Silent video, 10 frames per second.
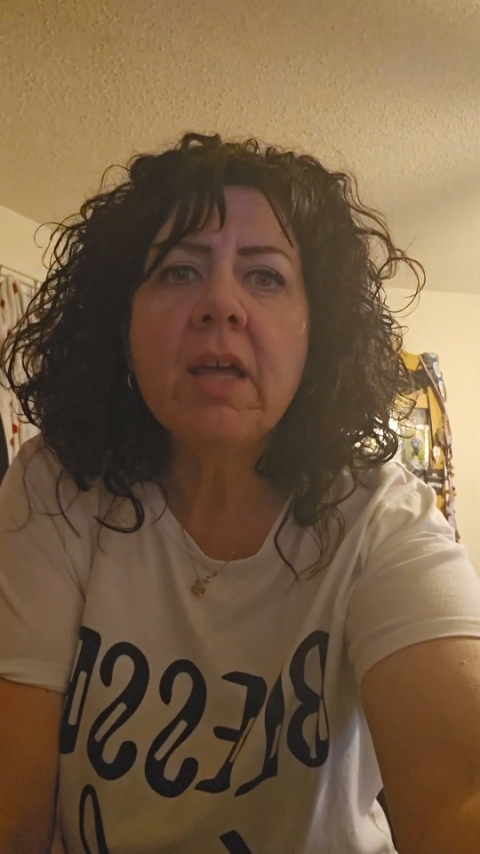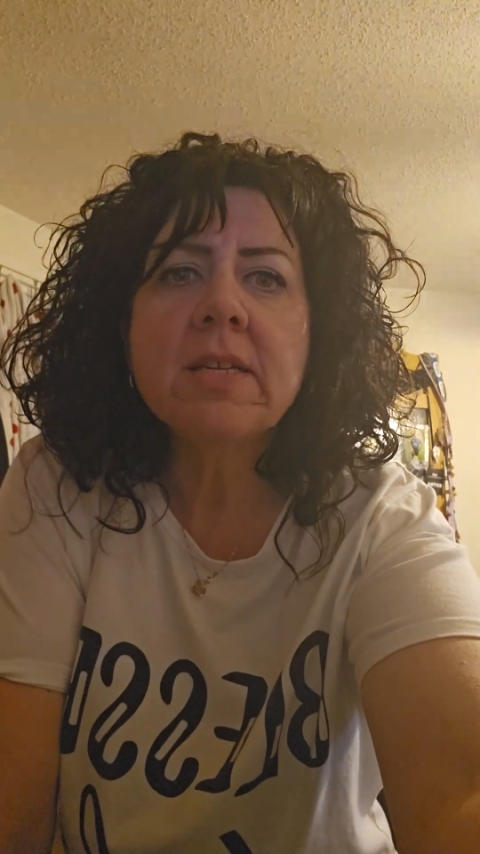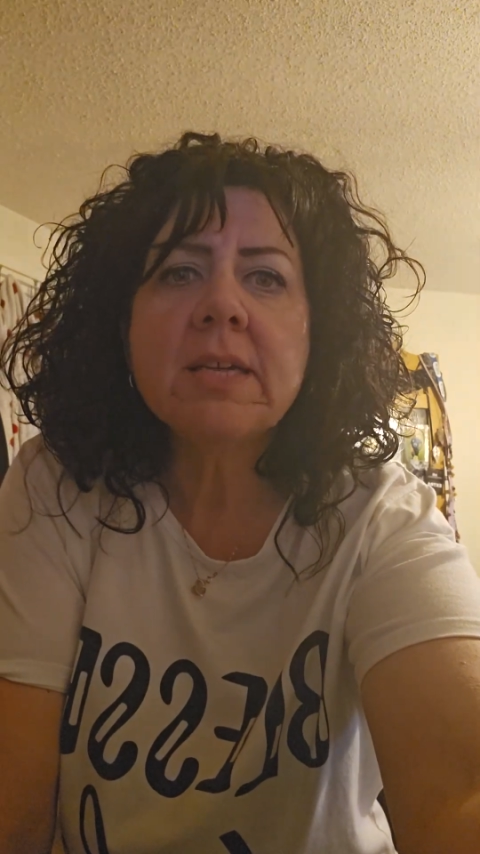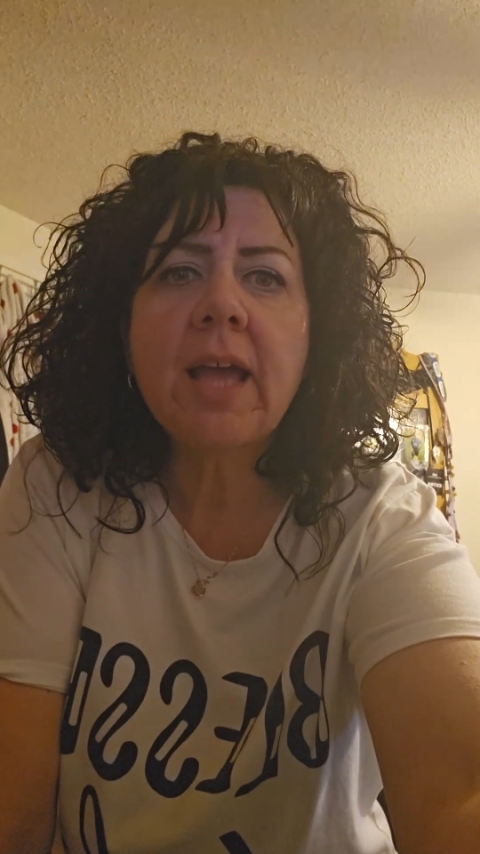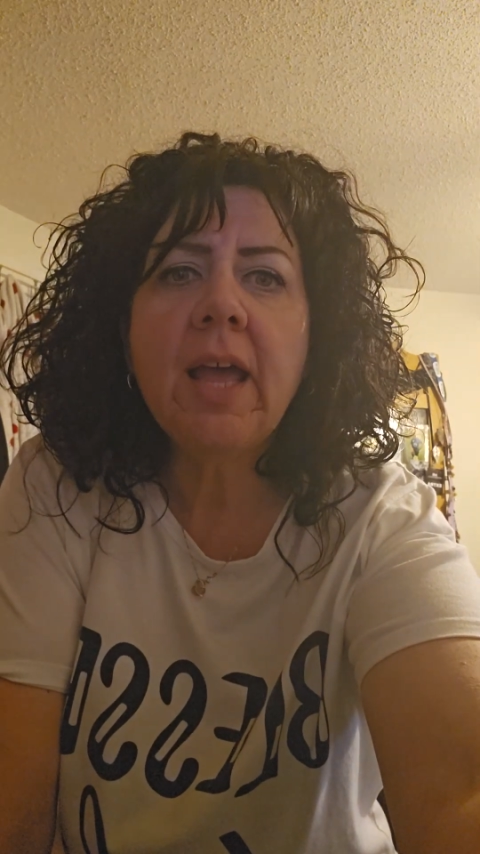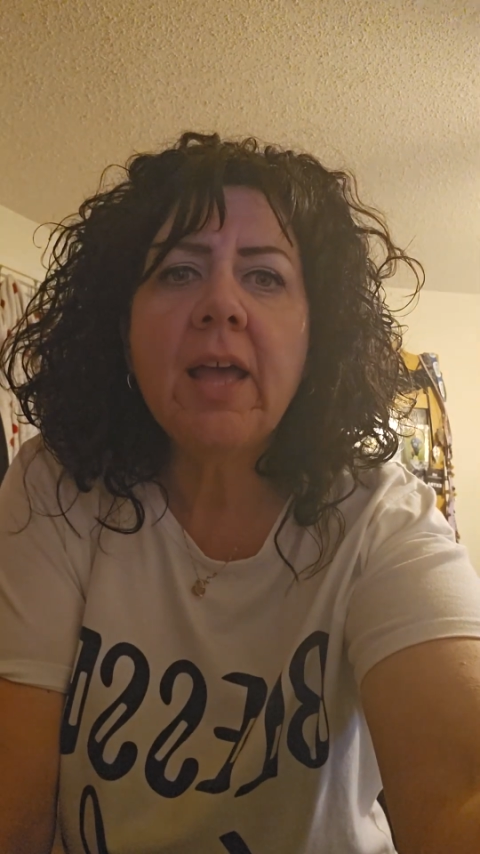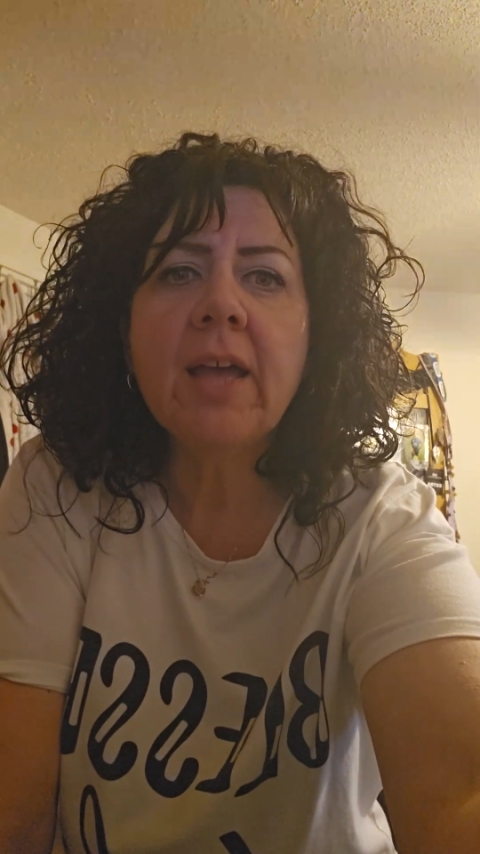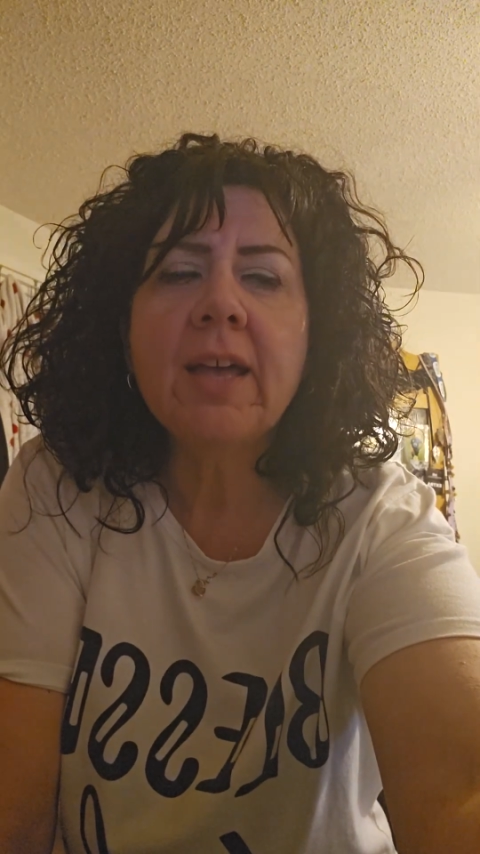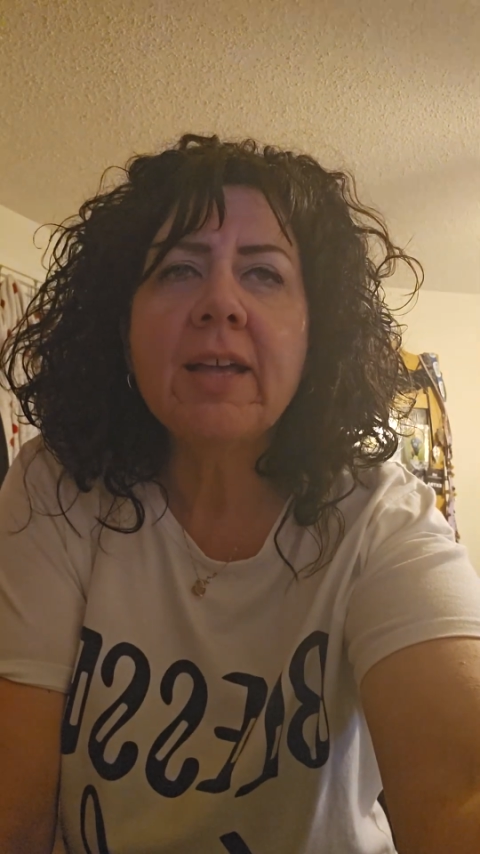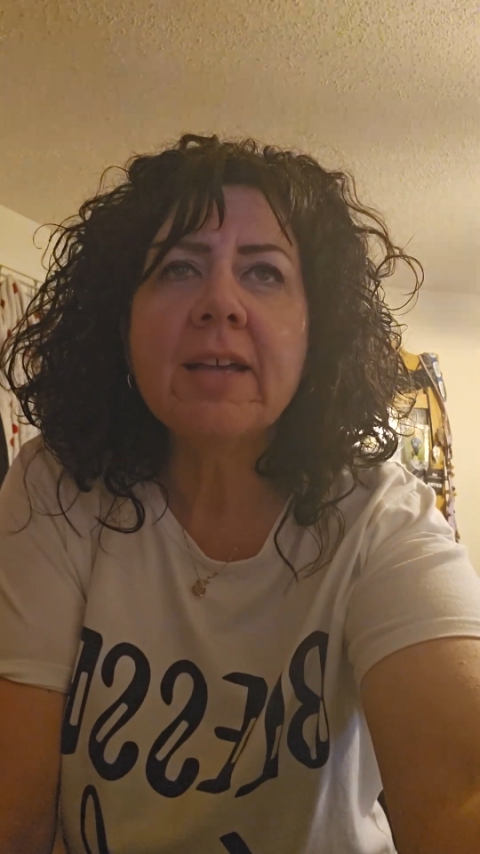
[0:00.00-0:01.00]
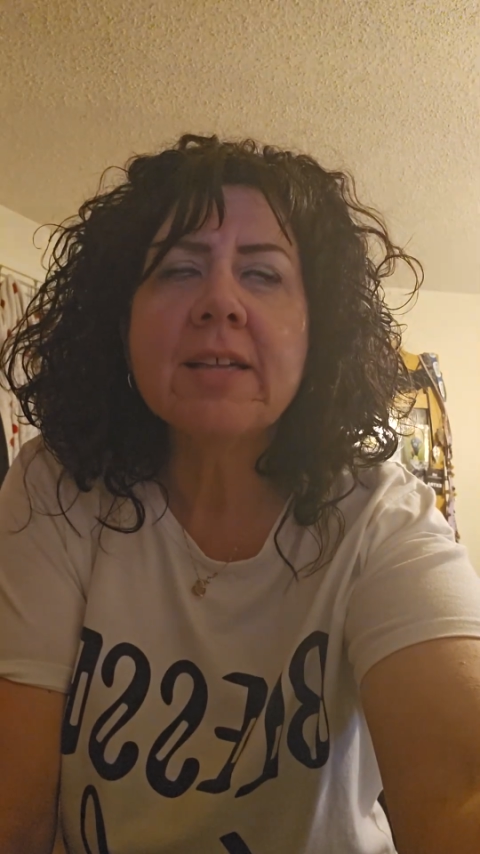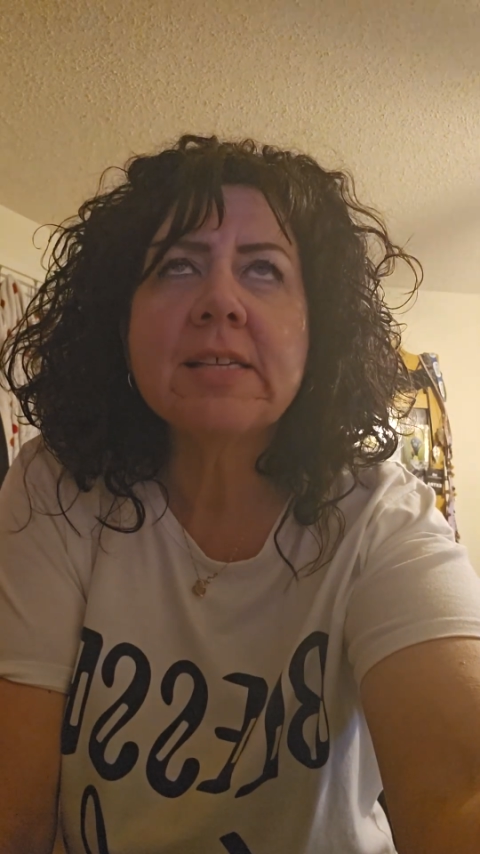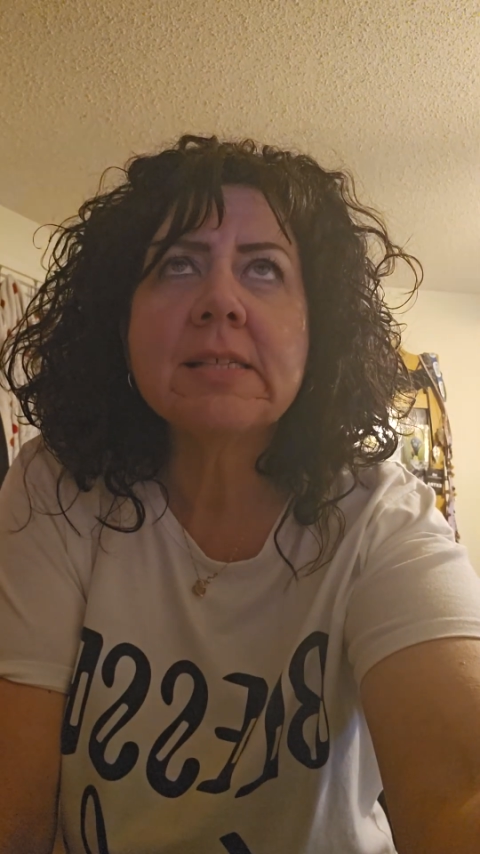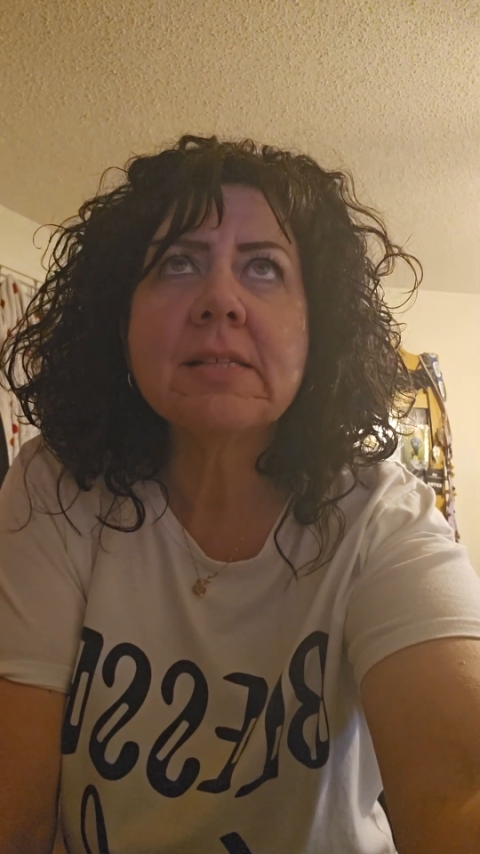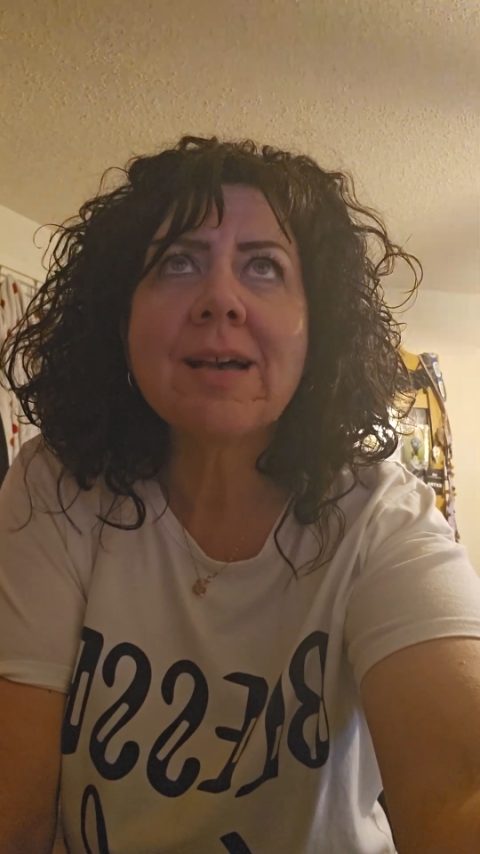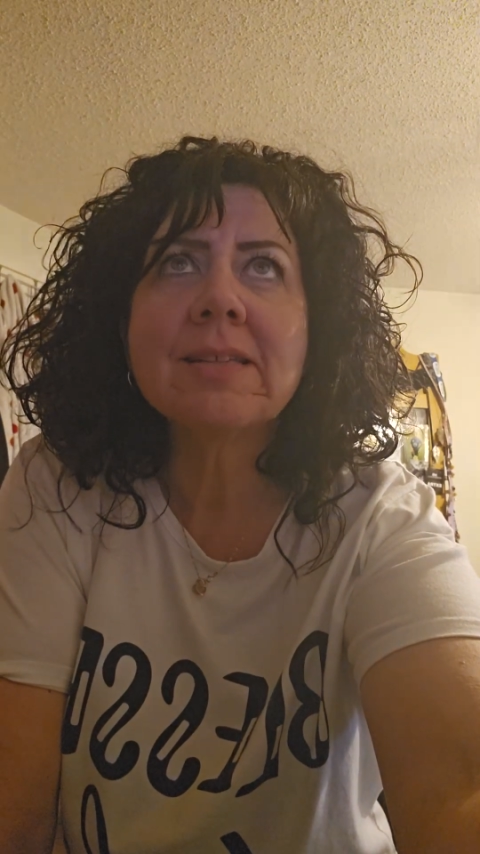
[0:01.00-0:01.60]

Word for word: It is